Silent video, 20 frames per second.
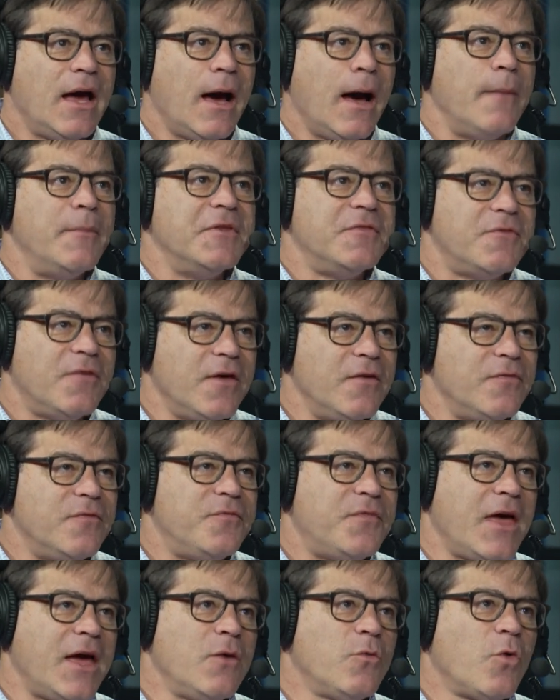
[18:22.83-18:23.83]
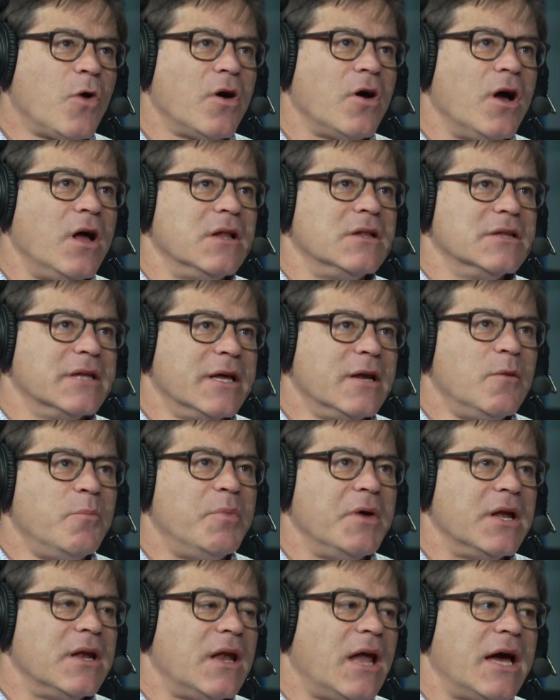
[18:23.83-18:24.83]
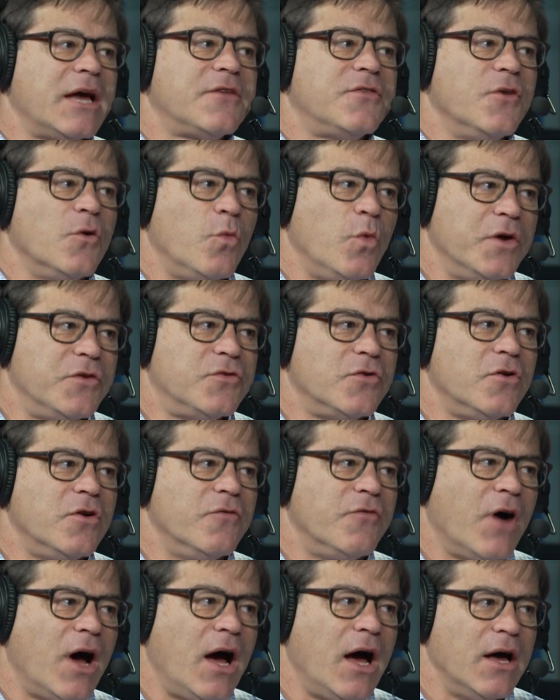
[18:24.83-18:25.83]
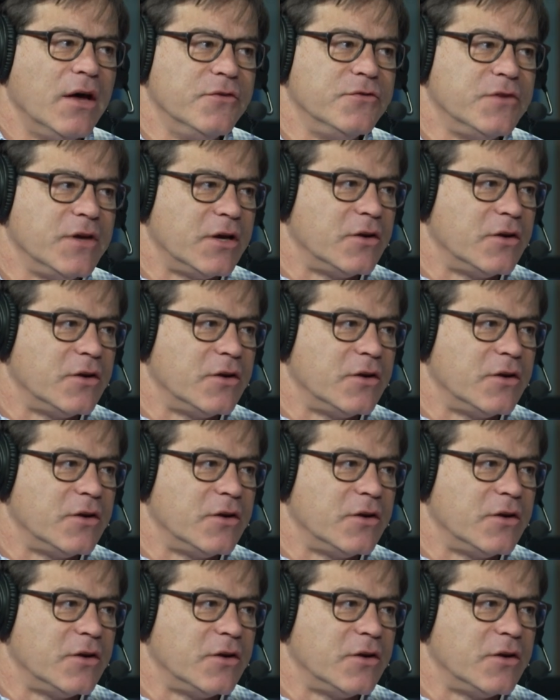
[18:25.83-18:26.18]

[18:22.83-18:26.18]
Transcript: I mean, th- they were a little bit like the Wizard of Oz,